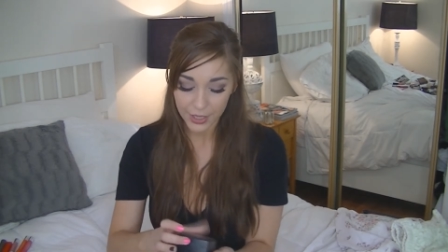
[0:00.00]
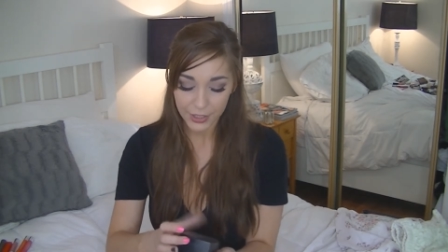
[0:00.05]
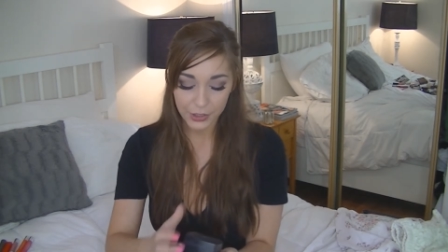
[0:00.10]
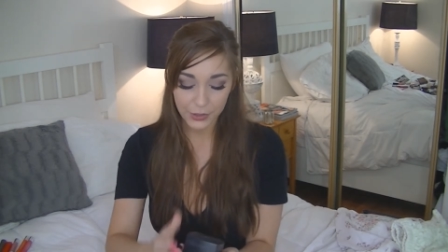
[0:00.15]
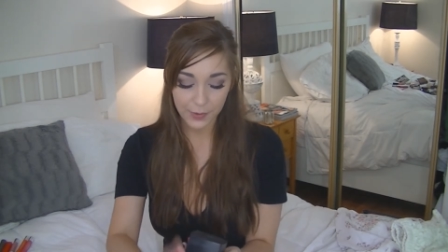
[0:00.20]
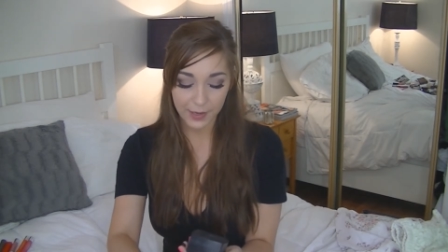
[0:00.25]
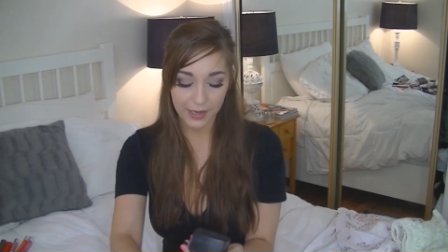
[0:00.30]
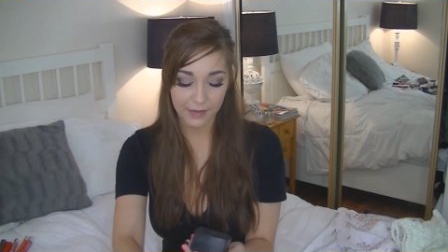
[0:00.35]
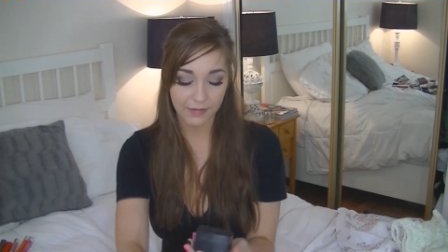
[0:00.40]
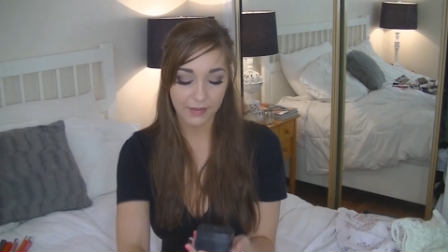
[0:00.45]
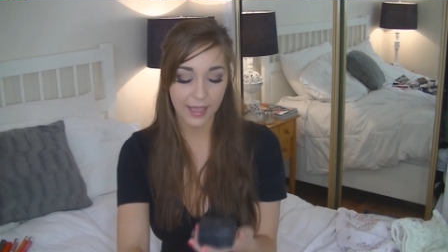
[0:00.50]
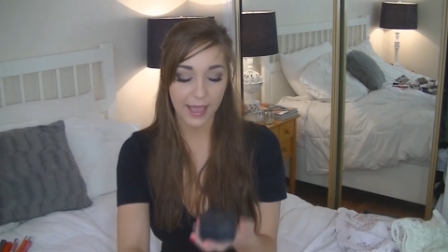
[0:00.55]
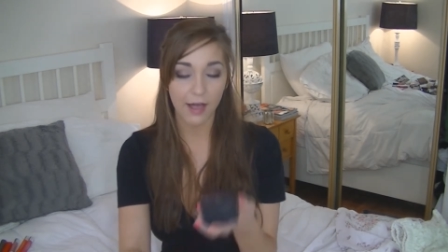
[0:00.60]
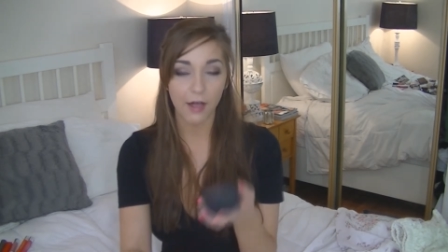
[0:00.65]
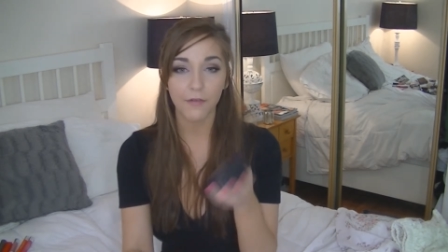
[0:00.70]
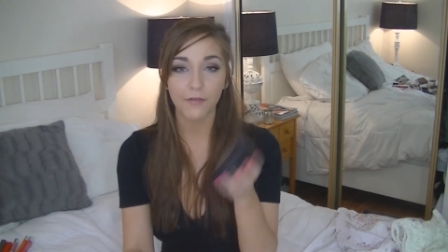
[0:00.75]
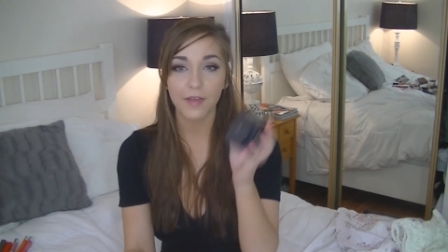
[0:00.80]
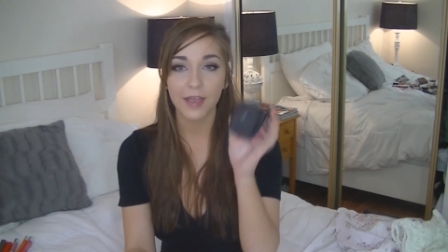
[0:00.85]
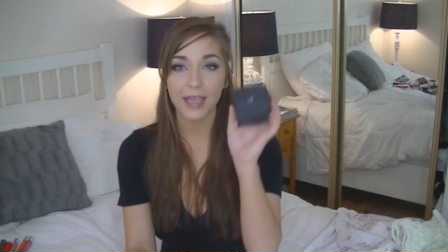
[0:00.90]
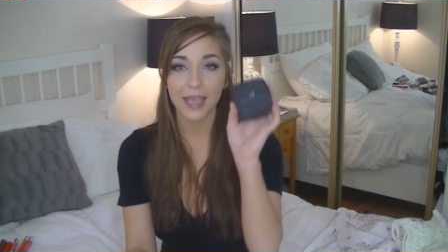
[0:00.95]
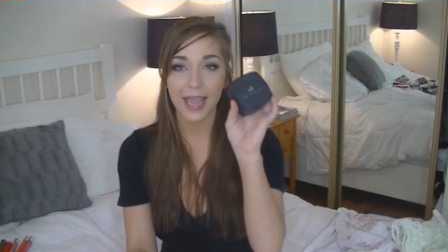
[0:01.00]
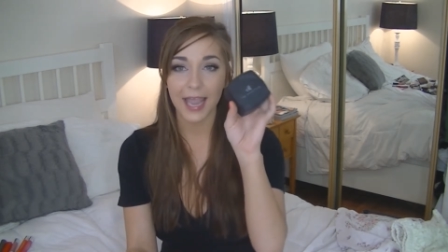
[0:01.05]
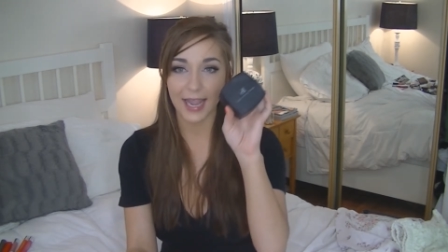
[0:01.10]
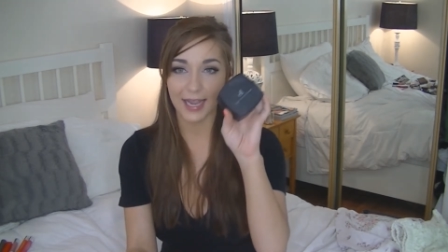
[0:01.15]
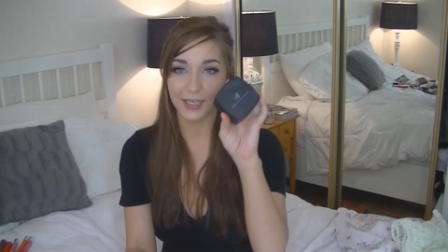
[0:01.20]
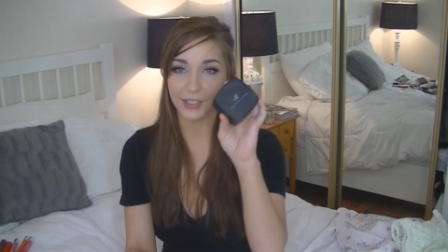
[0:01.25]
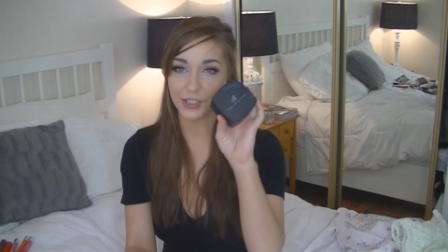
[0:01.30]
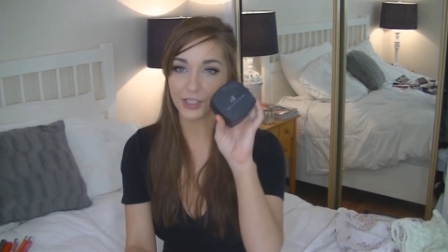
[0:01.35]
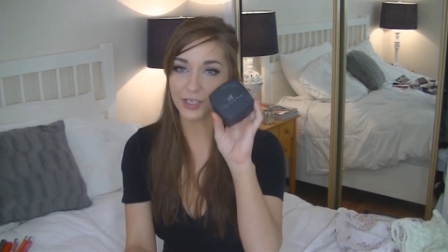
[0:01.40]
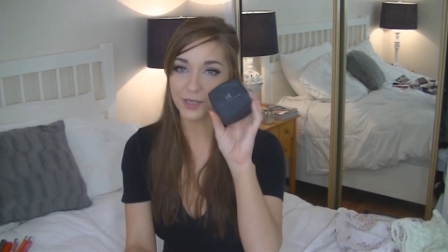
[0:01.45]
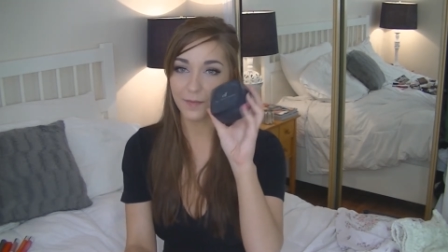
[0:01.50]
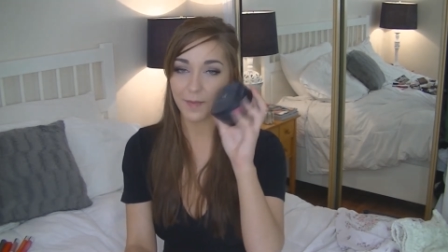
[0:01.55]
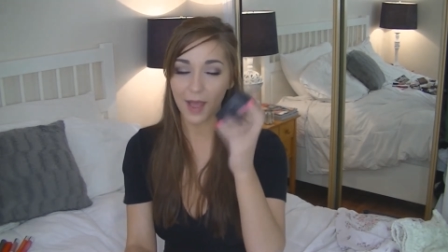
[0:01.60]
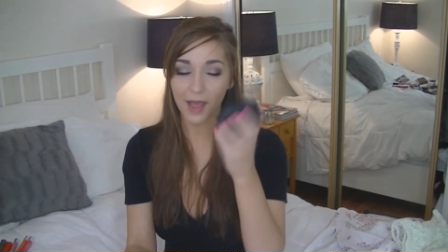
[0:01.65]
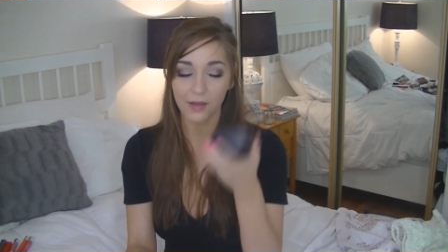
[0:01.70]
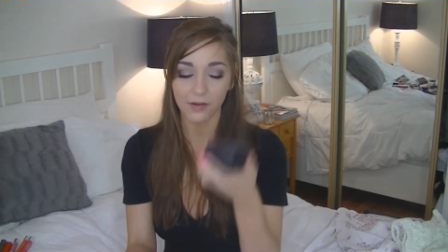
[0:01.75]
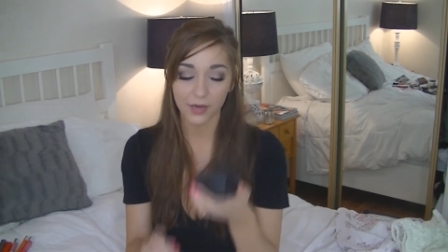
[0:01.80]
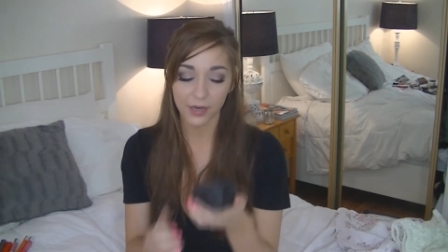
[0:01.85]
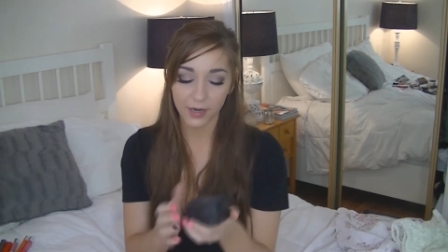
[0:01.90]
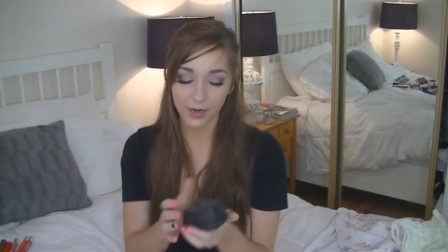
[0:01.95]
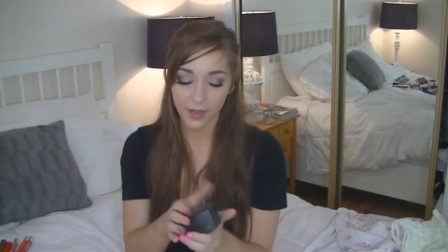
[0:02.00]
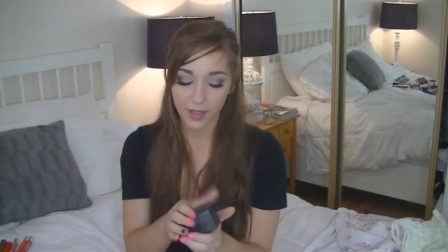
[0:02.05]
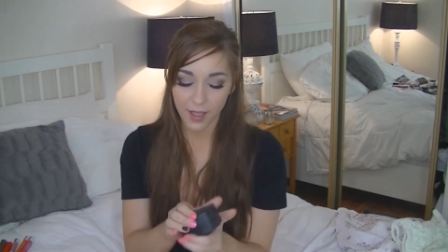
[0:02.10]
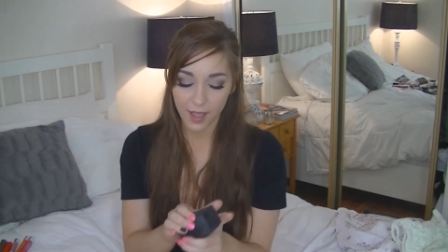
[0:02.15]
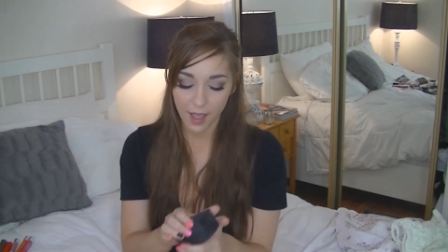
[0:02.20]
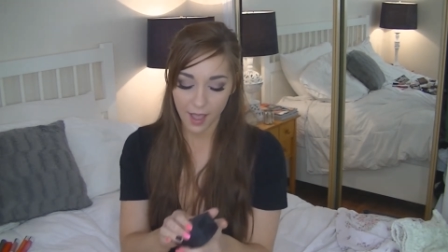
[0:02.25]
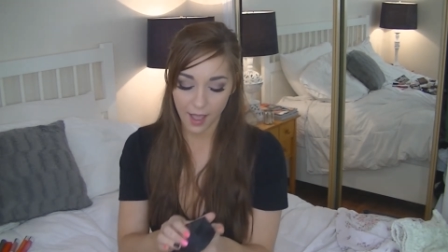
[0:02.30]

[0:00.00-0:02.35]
So I have the e.l.f. HD powder.